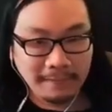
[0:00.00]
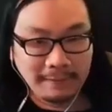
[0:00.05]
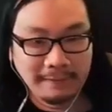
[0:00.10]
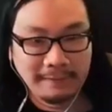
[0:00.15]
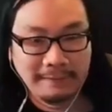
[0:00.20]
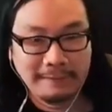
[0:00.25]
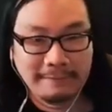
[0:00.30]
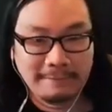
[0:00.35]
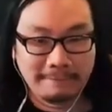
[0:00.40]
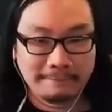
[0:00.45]

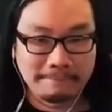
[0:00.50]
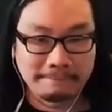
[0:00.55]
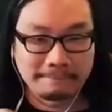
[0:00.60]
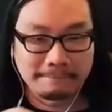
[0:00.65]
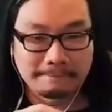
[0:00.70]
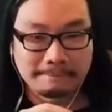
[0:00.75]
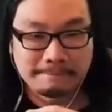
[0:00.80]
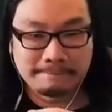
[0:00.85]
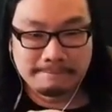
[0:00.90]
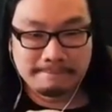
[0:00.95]
Um,
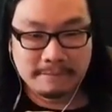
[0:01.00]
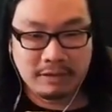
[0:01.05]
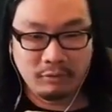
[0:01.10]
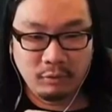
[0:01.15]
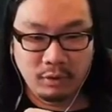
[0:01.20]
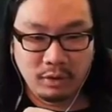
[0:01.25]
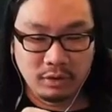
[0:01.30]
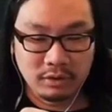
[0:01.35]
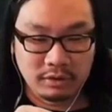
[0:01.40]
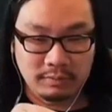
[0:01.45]

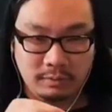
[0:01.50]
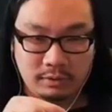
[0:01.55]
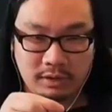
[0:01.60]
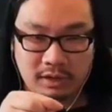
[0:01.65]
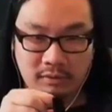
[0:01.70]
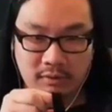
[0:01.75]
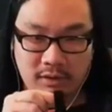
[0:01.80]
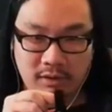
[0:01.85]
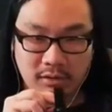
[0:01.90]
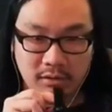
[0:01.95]
everyone go support
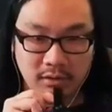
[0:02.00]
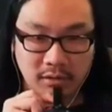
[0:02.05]
Ivy.